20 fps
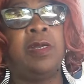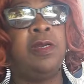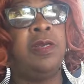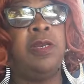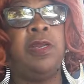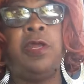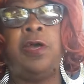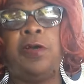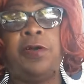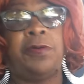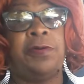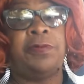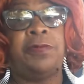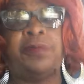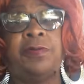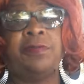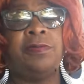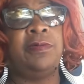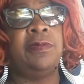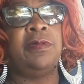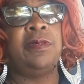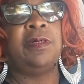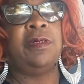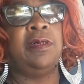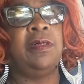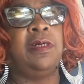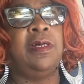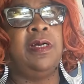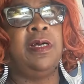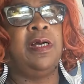No.
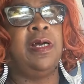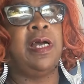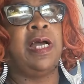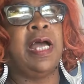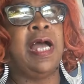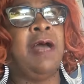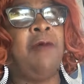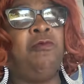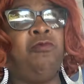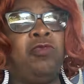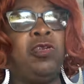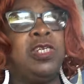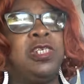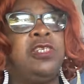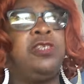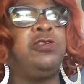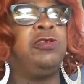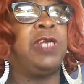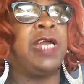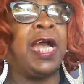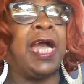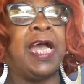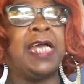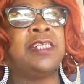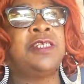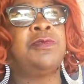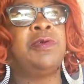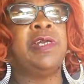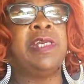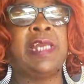I wish you
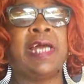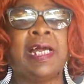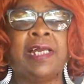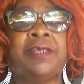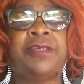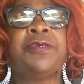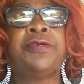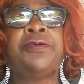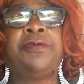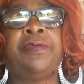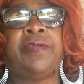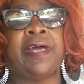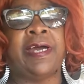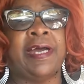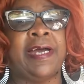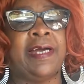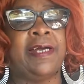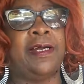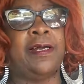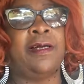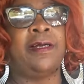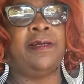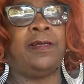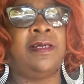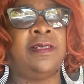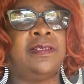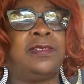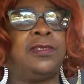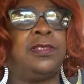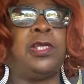guys would not do
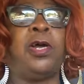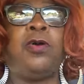that.